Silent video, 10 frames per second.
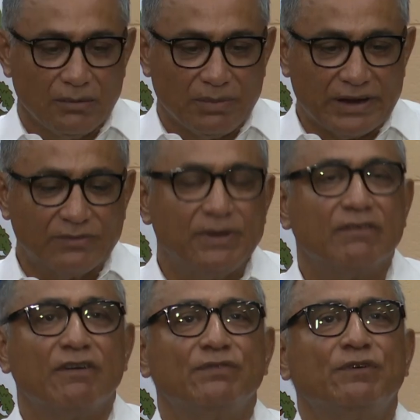Madam
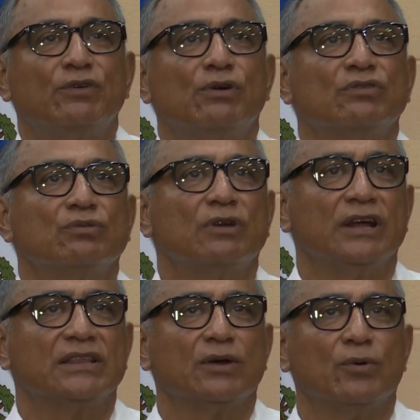Speaker, for those who are
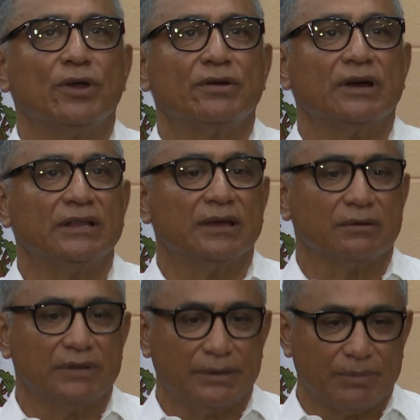not aware, and
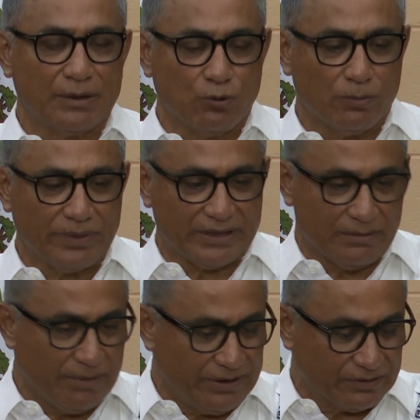I hope that the
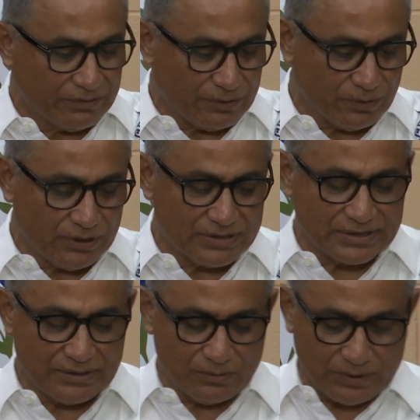Minister of
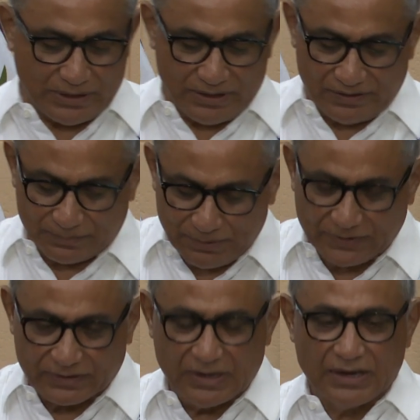Education, when he speaks,